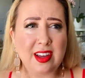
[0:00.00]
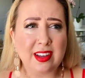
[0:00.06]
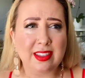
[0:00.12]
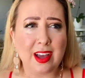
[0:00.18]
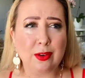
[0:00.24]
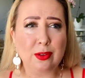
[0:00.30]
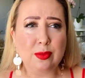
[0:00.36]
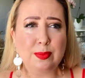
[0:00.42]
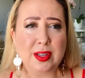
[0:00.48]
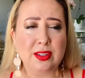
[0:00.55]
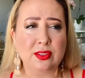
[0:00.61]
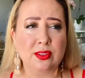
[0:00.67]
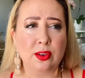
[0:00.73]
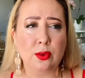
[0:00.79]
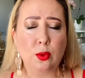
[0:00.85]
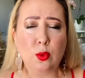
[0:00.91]
That would be
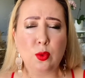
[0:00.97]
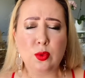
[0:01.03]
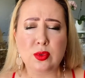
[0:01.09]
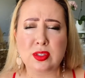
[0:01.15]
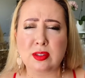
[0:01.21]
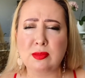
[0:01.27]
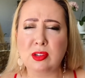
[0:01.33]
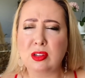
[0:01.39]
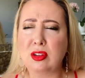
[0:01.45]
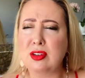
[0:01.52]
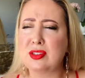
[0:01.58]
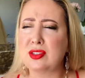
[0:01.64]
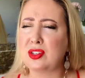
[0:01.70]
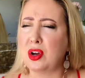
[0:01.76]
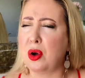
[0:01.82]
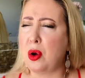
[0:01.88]
so awesome, close
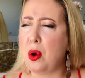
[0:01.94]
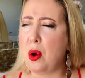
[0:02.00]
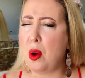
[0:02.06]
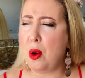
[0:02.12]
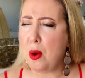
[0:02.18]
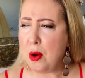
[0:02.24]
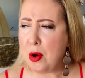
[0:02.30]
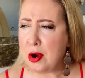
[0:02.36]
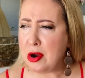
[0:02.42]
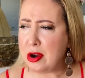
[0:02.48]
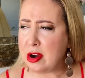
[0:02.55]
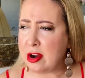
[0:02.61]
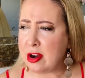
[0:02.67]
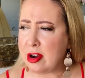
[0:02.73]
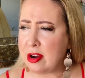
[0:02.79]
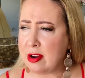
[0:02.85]
to
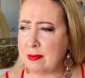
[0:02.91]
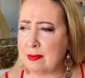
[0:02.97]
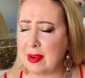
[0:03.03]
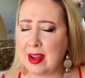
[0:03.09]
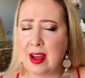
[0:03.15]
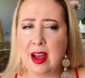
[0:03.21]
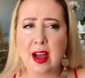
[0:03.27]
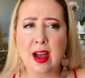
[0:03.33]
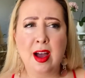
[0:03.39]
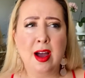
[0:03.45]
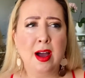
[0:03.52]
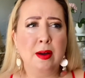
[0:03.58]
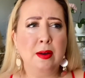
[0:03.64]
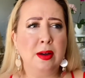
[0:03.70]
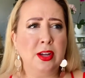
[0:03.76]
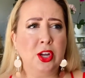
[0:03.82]
home.
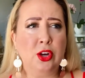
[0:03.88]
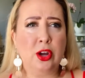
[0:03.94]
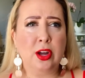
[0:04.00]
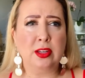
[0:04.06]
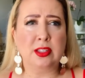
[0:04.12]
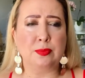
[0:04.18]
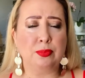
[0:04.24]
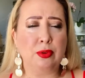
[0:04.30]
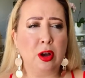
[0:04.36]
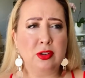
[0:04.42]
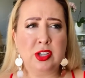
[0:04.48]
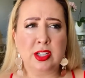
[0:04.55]
You know, it's a project, so it'd